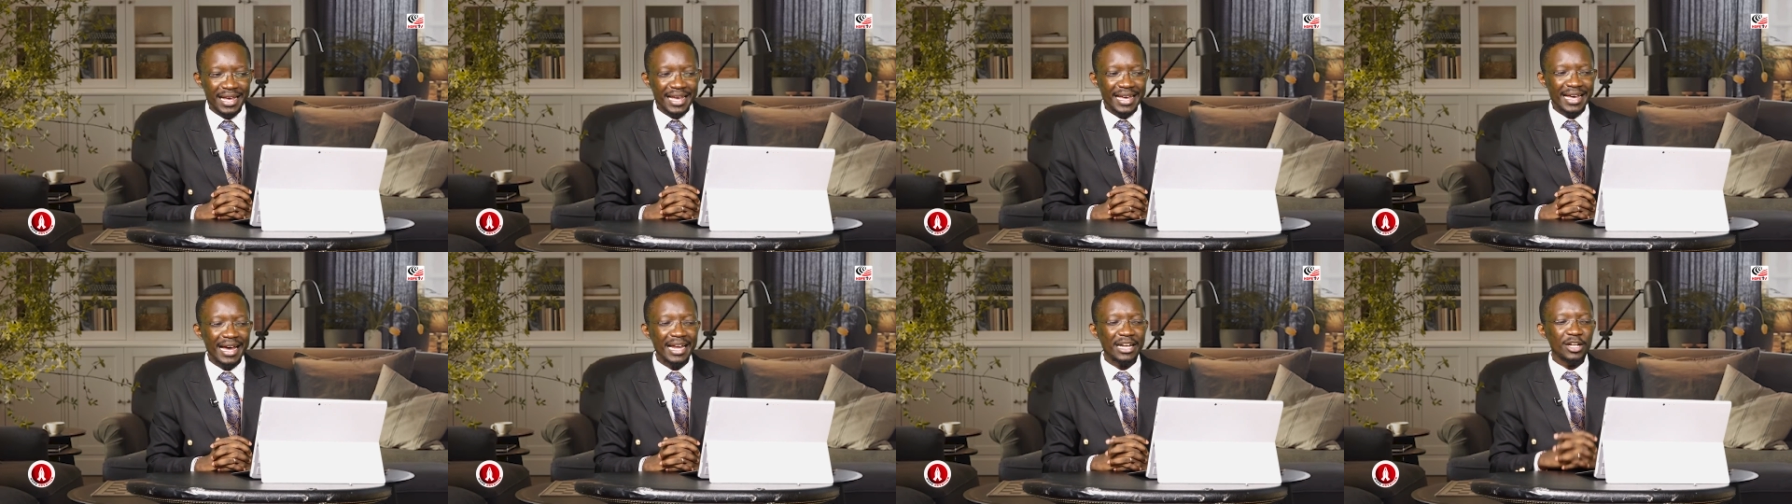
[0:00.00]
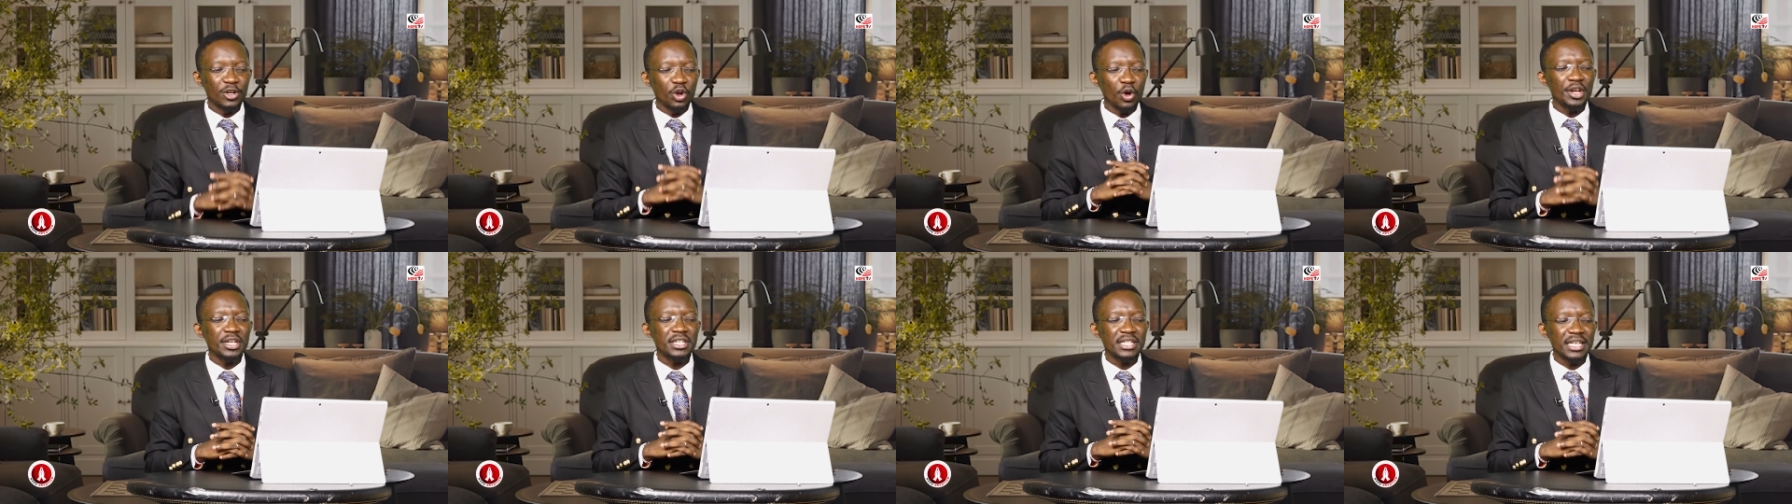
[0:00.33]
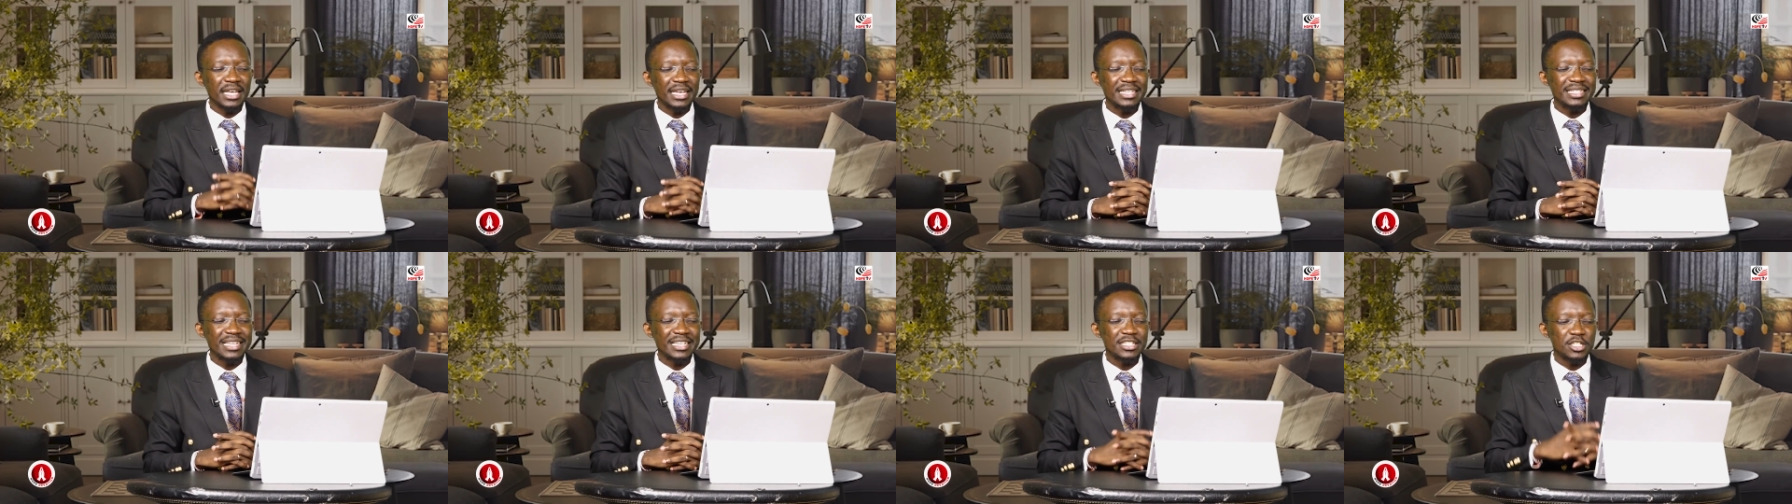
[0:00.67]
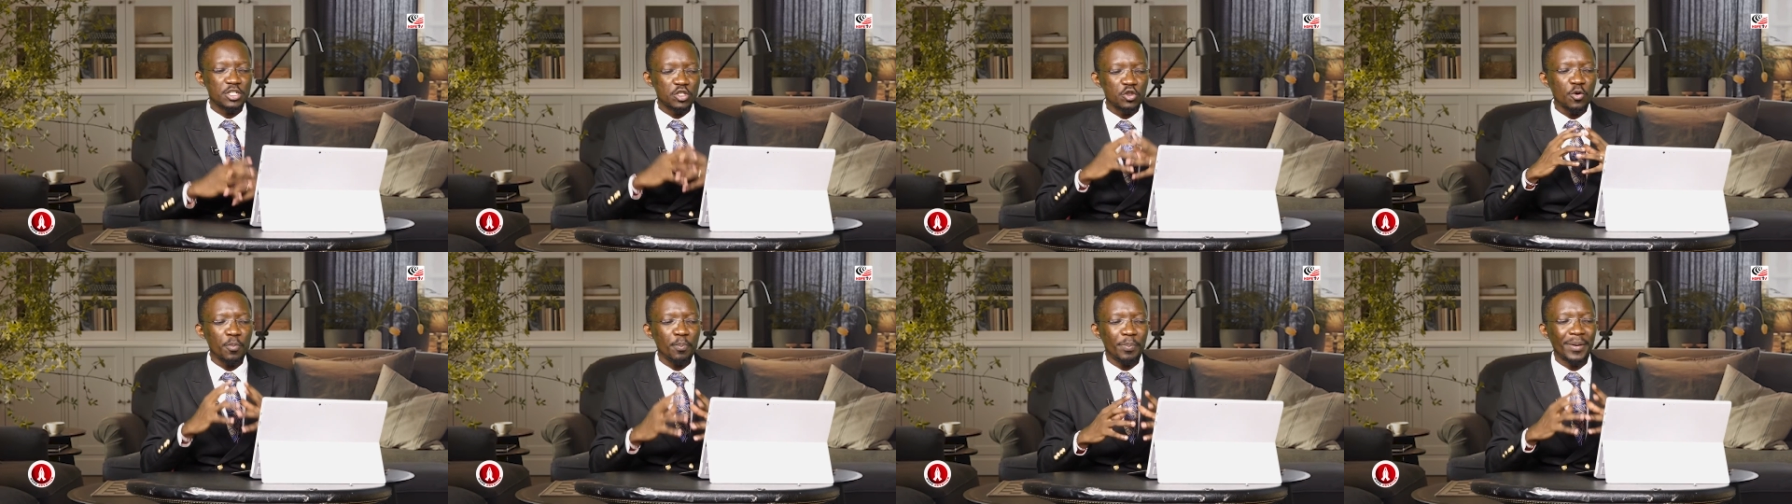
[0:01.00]
Anointing is a
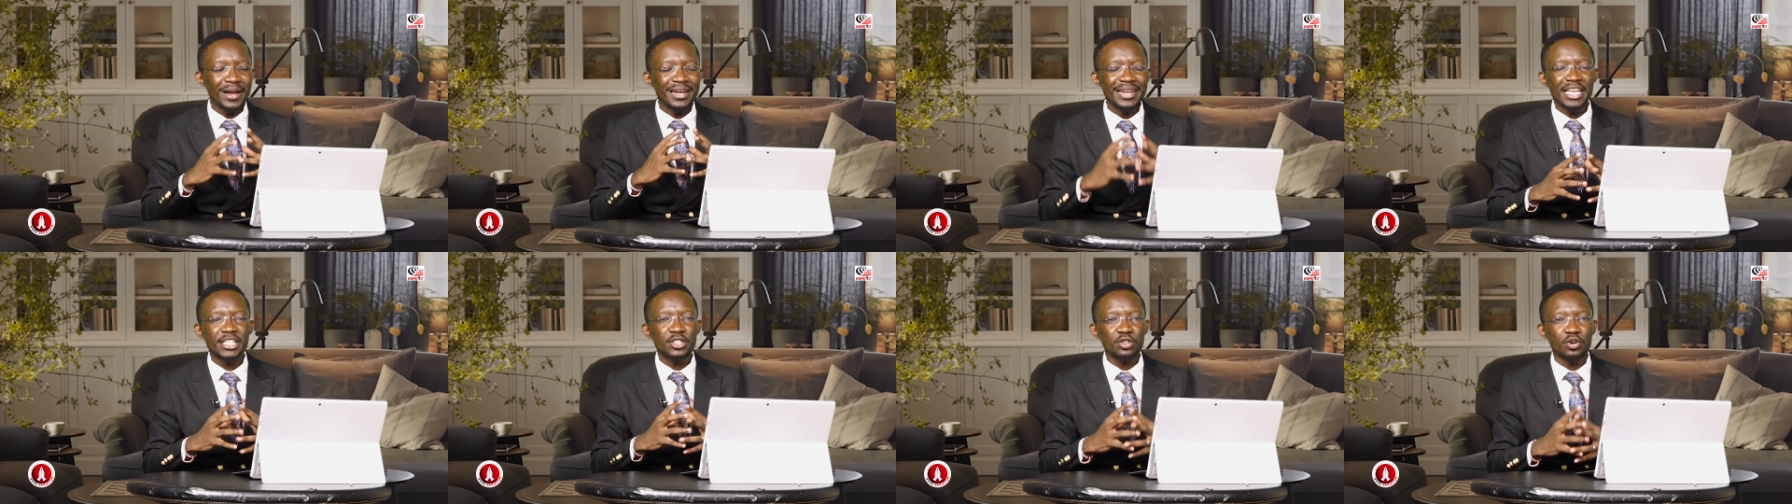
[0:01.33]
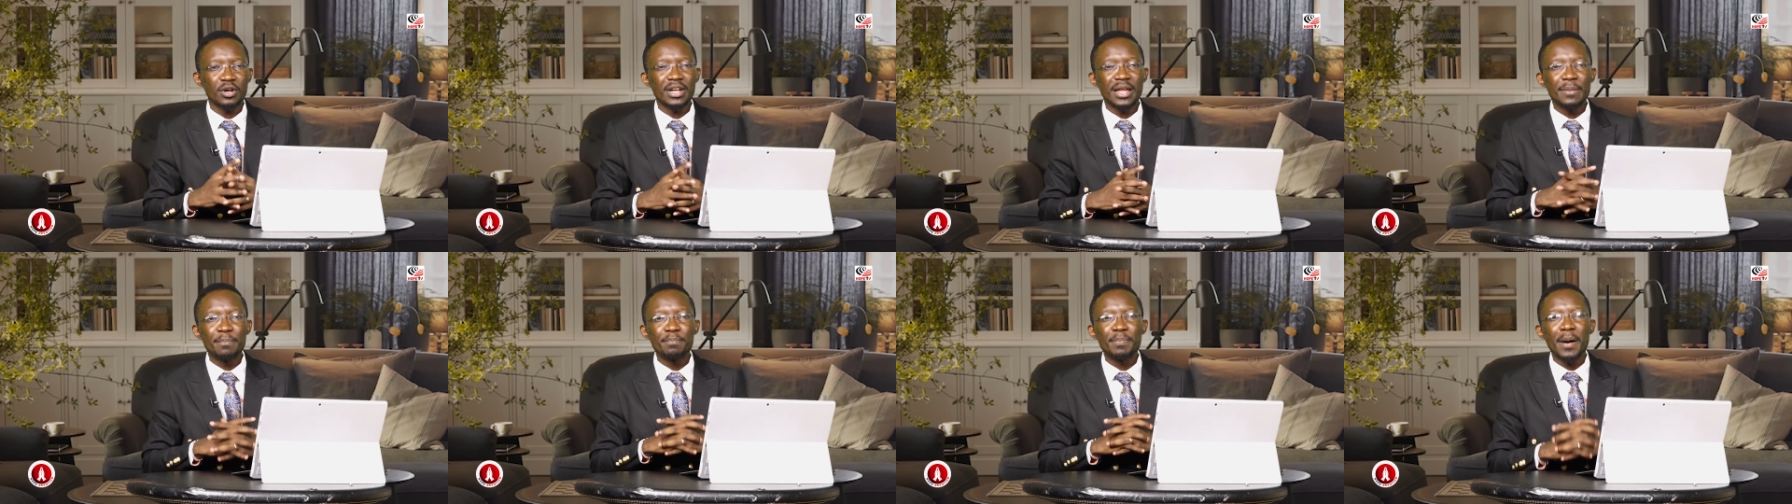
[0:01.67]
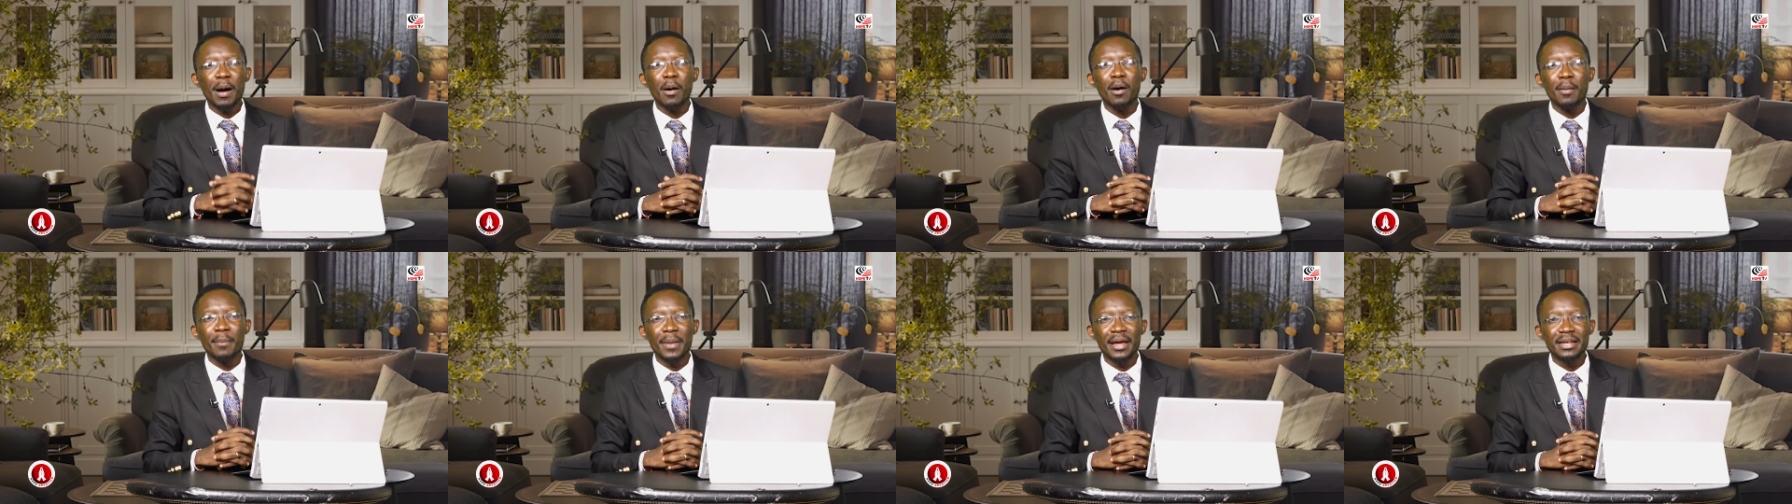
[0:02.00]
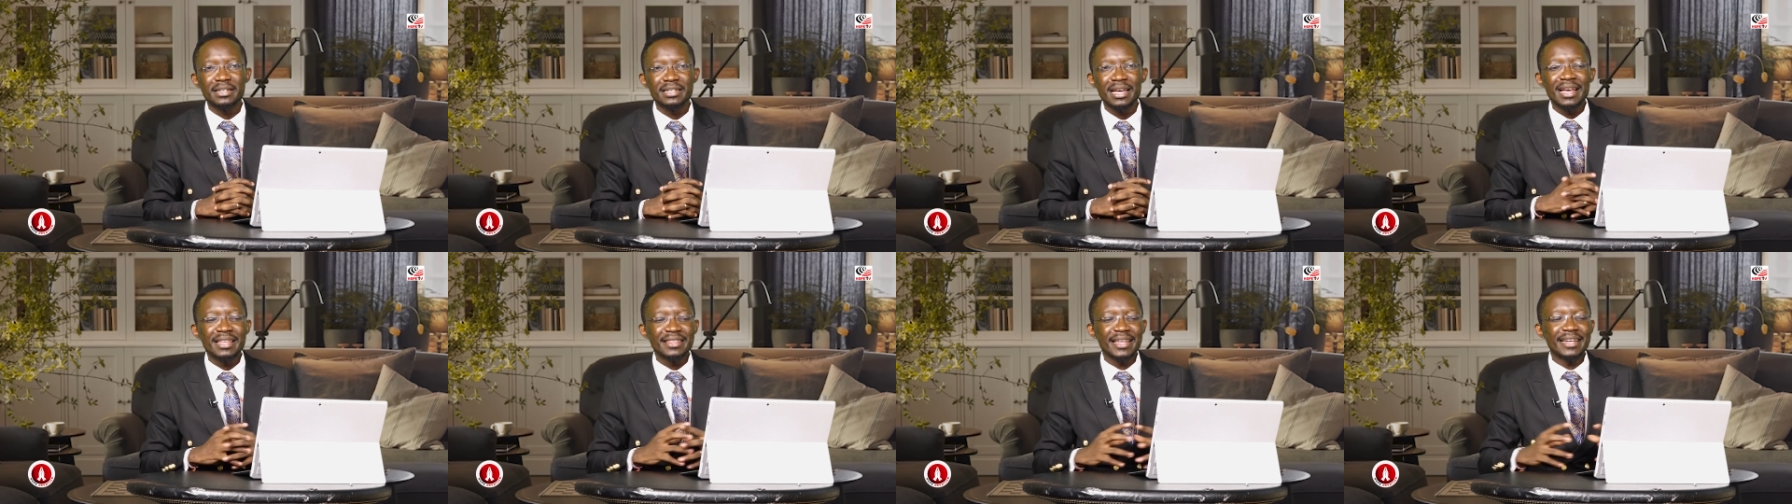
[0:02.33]
supernatural empowerment